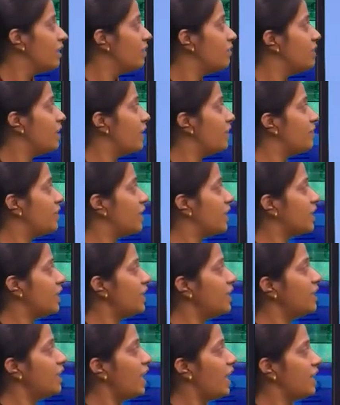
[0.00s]
We have
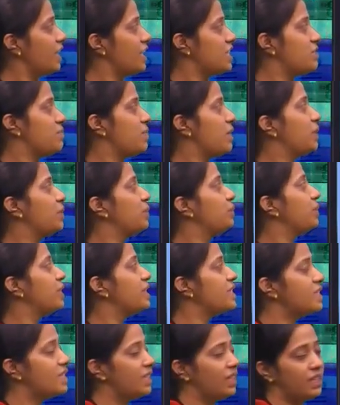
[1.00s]
taken tan x by 2
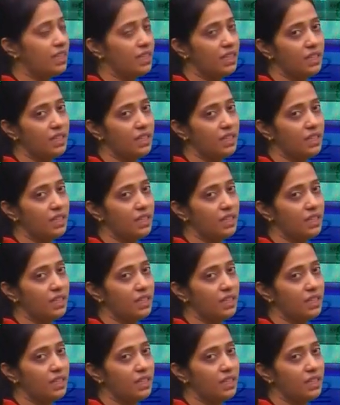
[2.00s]
is t.